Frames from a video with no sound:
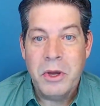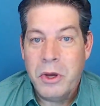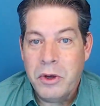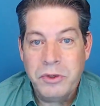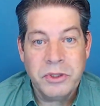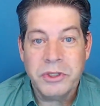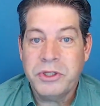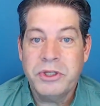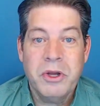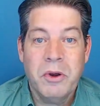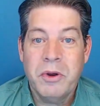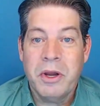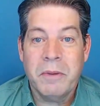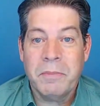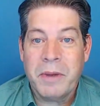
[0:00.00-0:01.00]
who just
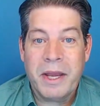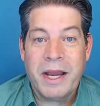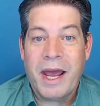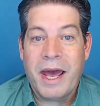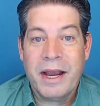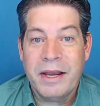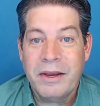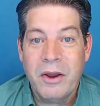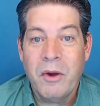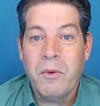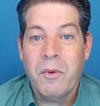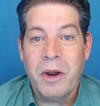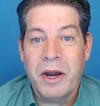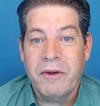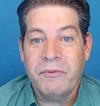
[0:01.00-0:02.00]
showed up kind of out of
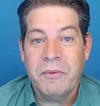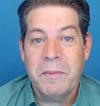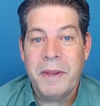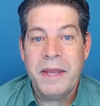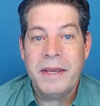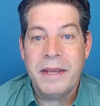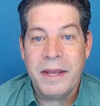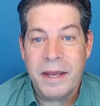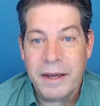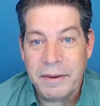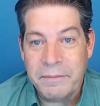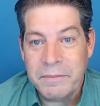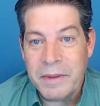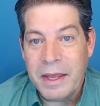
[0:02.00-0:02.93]
nowhere from India.